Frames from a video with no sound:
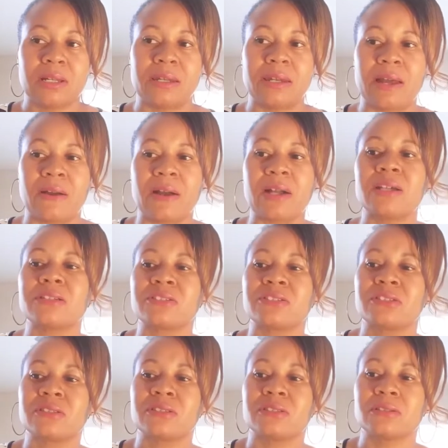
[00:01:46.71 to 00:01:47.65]
Now, I
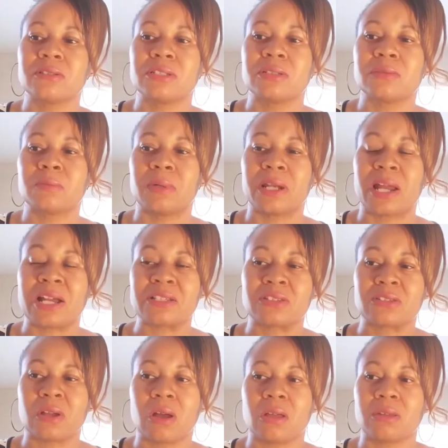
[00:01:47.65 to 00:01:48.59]
understood when I
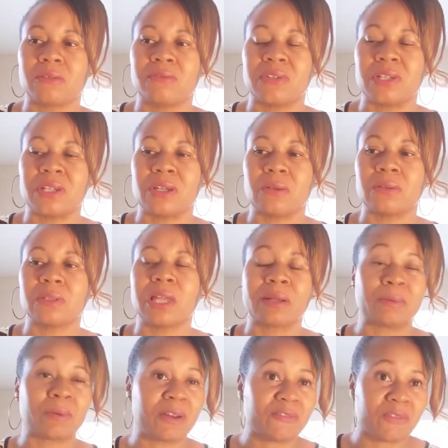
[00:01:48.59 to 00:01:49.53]
saw the video,
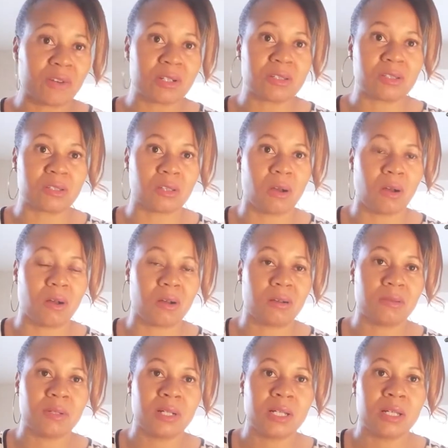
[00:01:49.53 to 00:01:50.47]
like when I first
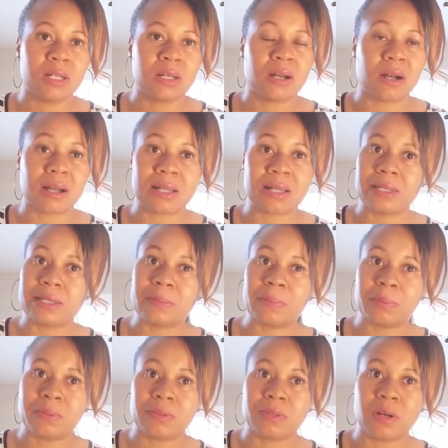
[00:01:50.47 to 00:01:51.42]
saw a
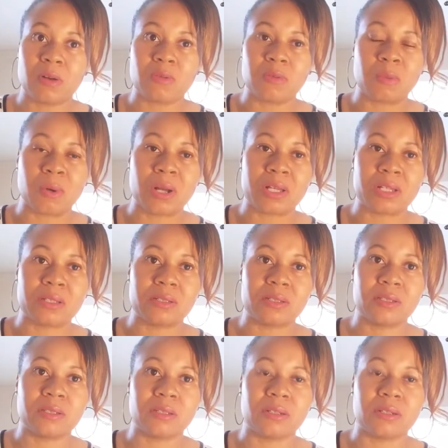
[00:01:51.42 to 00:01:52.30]
clip of what,